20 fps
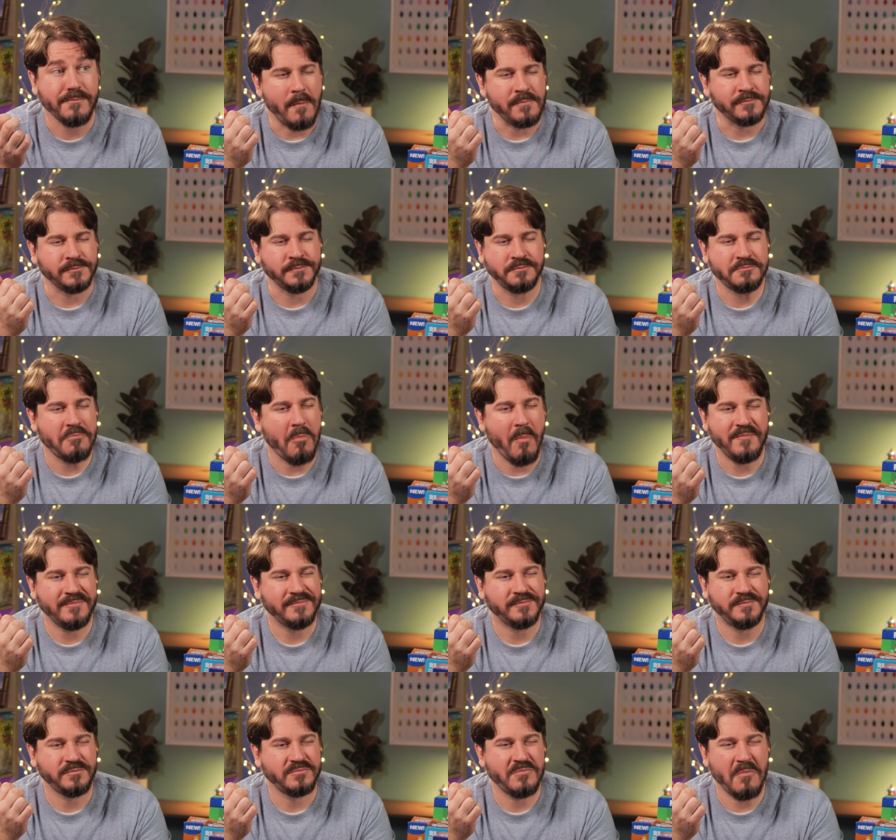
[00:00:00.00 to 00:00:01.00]
Hmm.
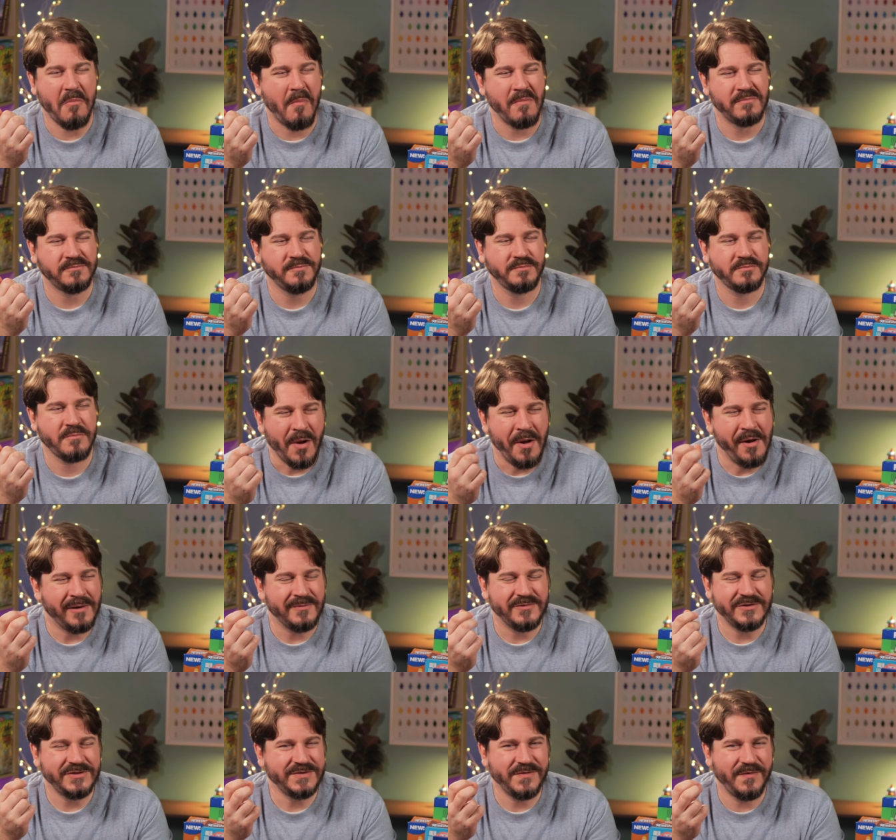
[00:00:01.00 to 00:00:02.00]
Now,
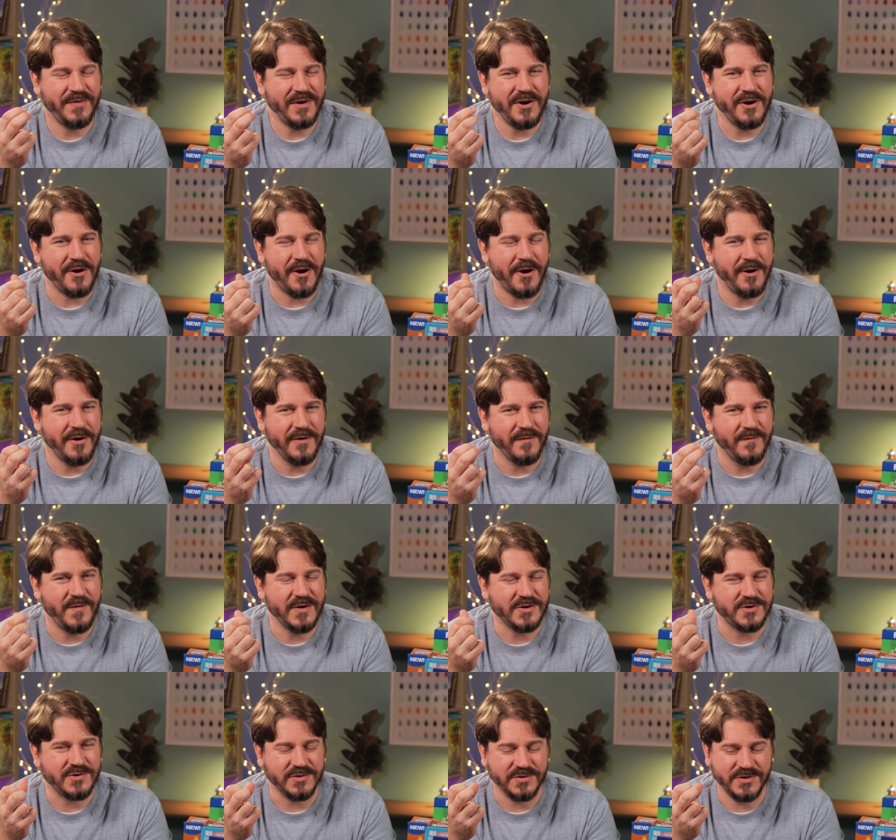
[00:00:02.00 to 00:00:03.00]
this is very
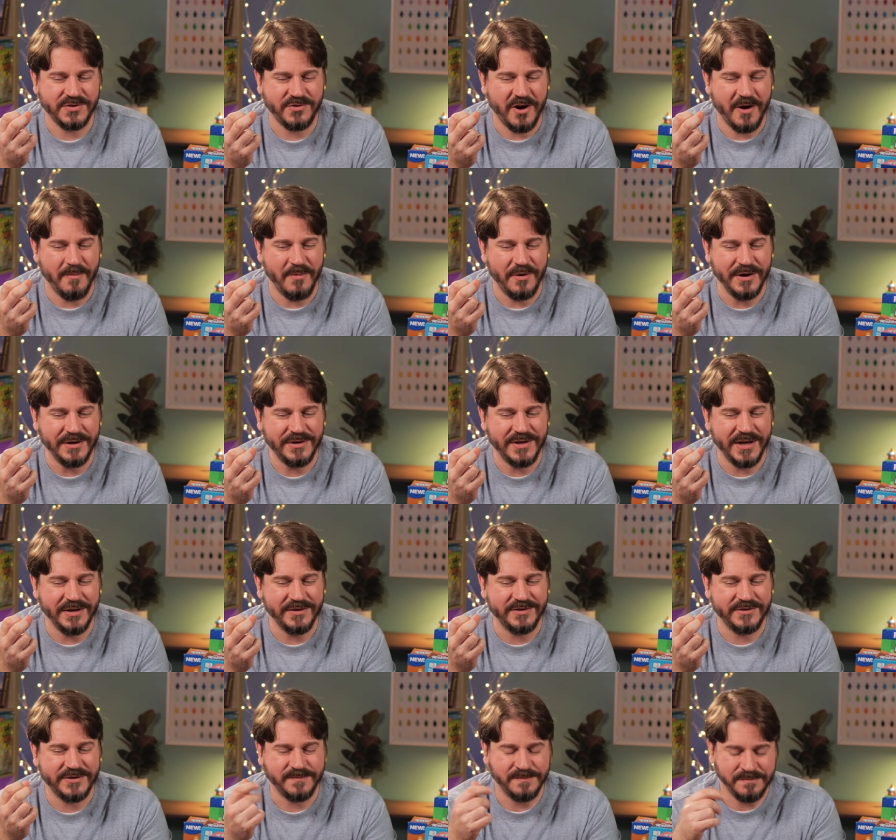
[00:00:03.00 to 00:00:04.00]
artificial strawberry
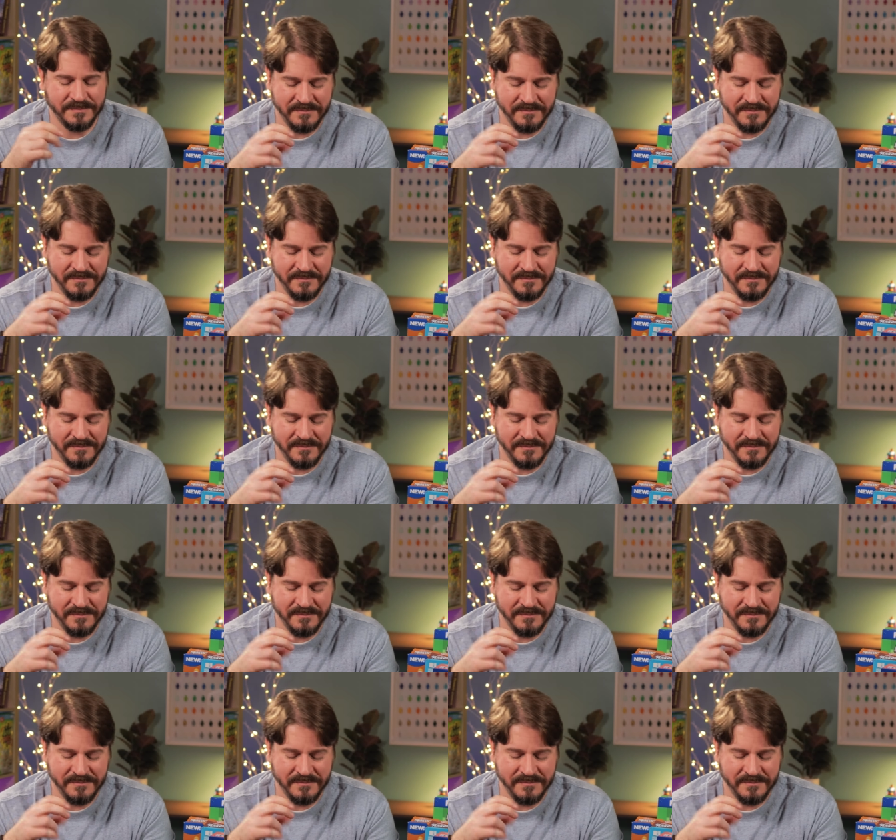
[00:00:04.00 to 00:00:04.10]
taste.